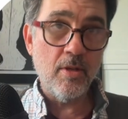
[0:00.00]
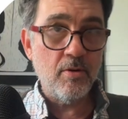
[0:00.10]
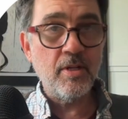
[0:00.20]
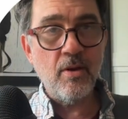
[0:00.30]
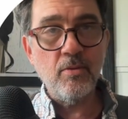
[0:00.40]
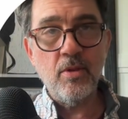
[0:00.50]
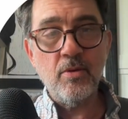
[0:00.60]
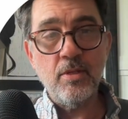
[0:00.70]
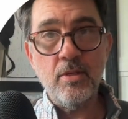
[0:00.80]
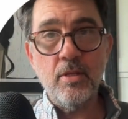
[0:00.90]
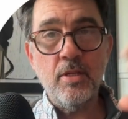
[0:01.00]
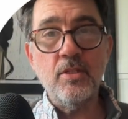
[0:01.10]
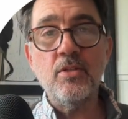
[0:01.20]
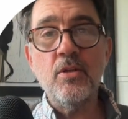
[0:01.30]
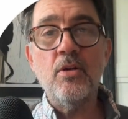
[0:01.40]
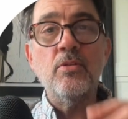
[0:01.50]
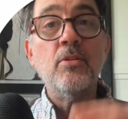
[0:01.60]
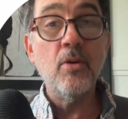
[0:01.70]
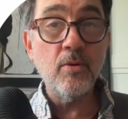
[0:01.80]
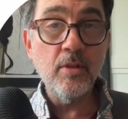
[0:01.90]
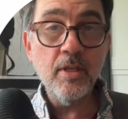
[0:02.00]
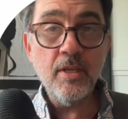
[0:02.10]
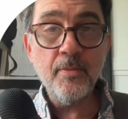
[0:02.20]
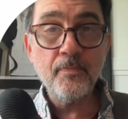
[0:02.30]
are downloaded and installed locally.